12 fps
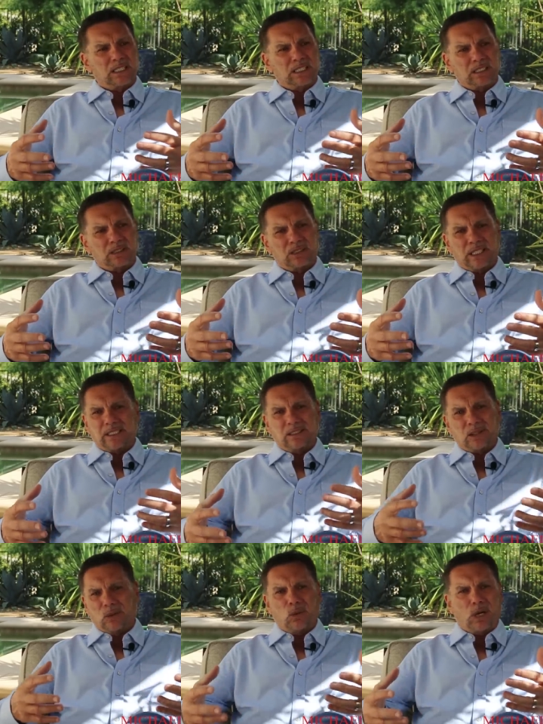you know, like
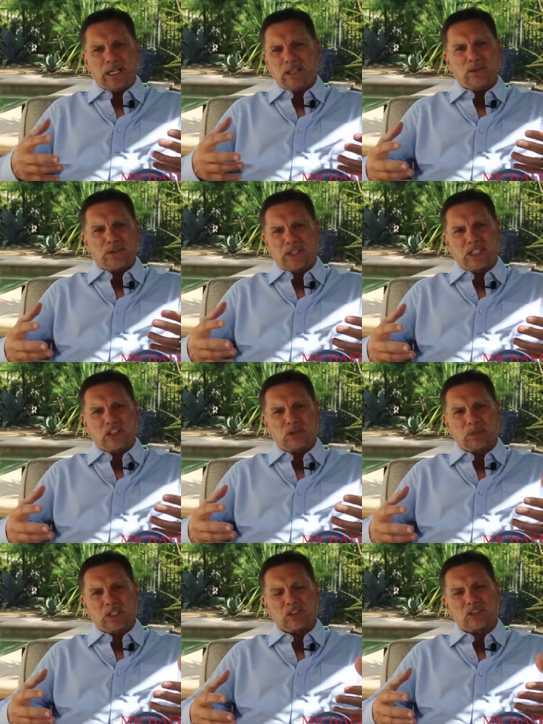little wild things
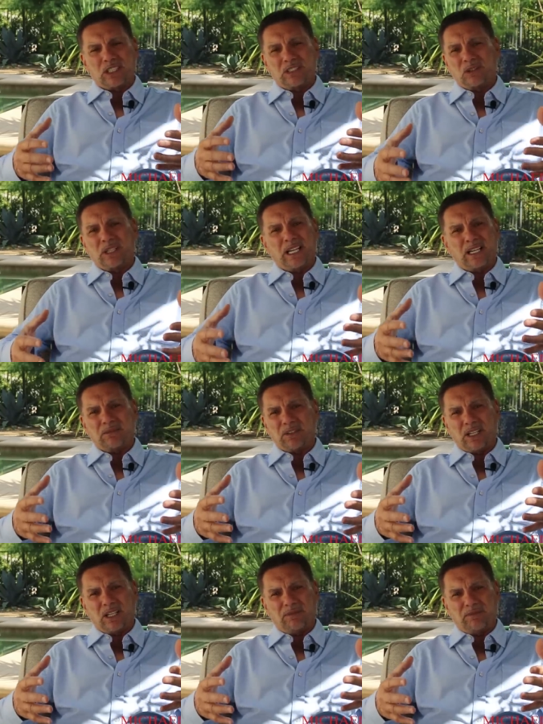because they don't have
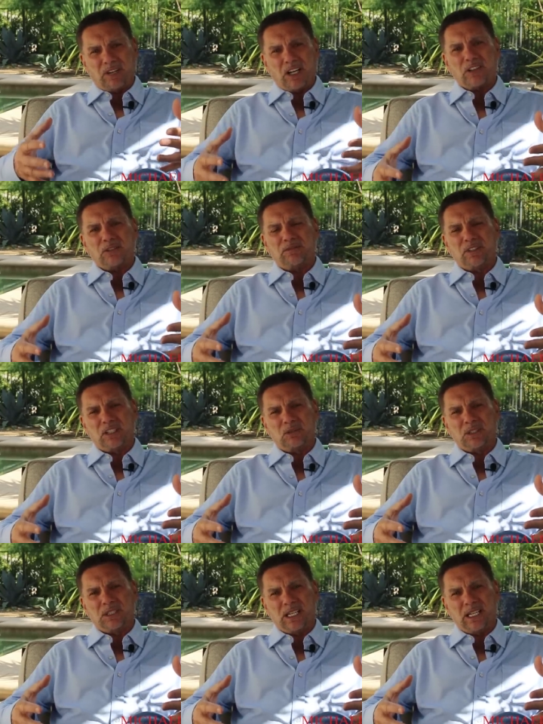a father figure
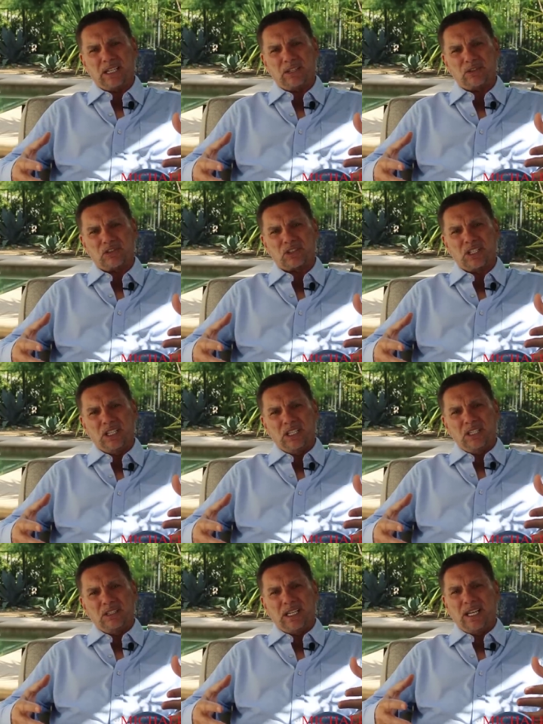in the house.
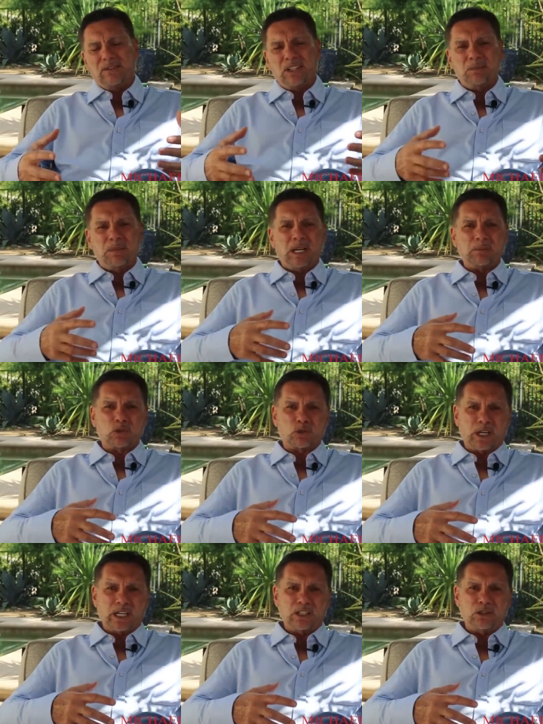They have their mom
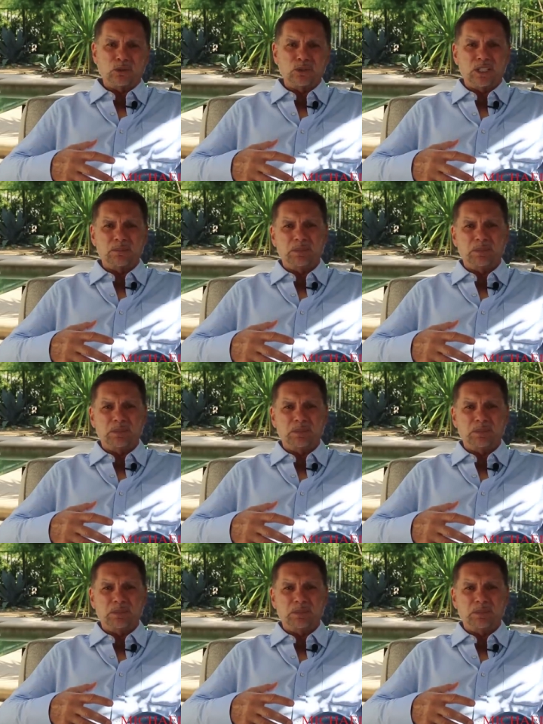trying to do their